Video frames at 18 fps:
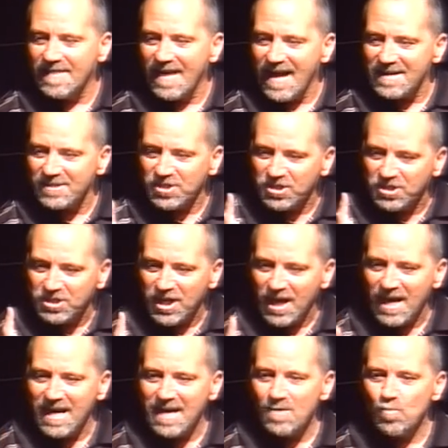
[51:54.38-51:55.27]
And that
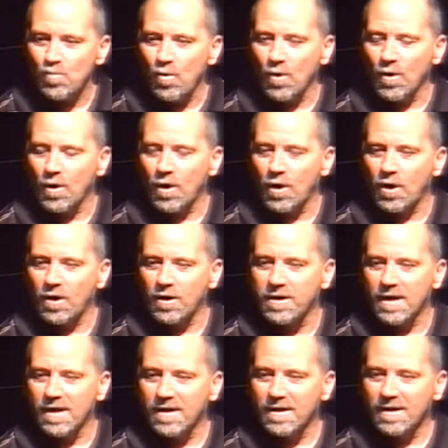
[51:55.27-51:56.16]
same
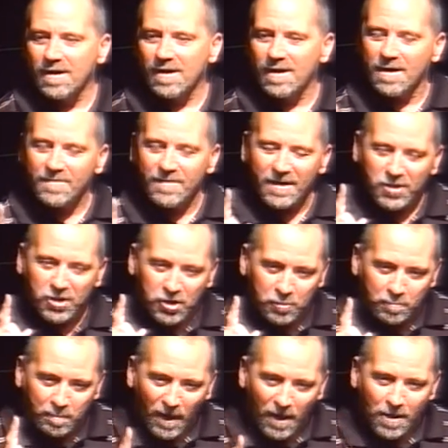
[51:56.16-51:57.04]
word
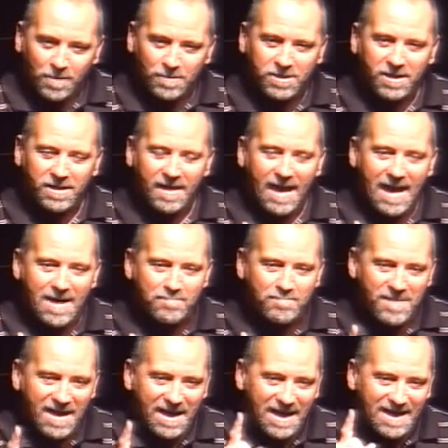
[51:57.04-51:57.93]
that spoke to
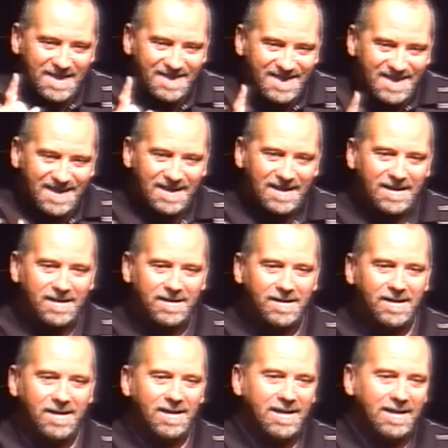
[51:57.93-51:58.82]
that man
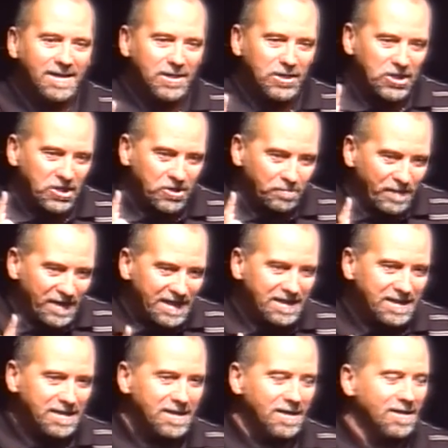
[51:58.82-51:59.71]
then is
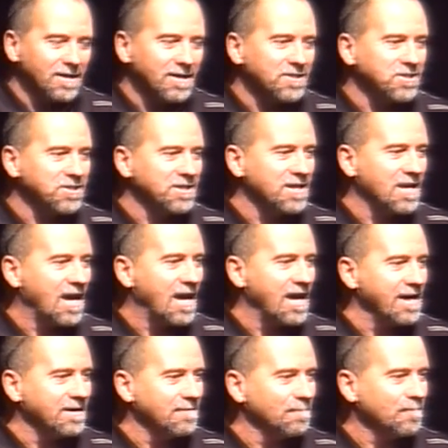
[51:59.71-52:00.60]
speaking to us
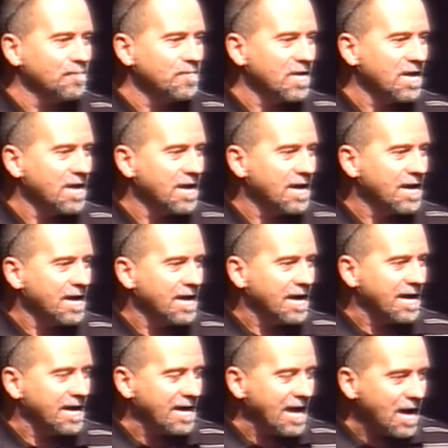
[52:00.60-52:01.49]
tonight.
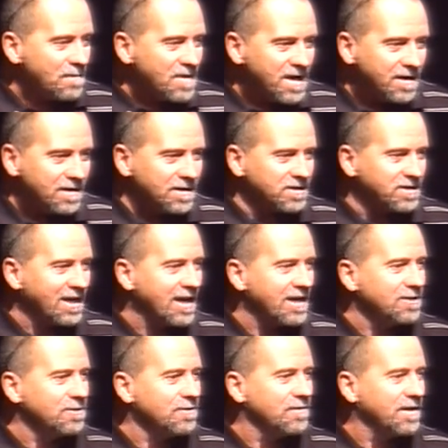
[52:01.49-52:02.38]
And I'm here to
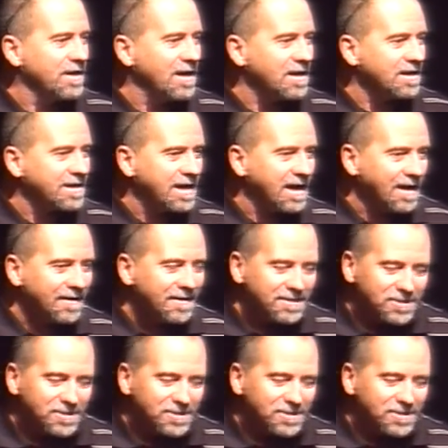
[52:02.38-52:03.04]
tell you that it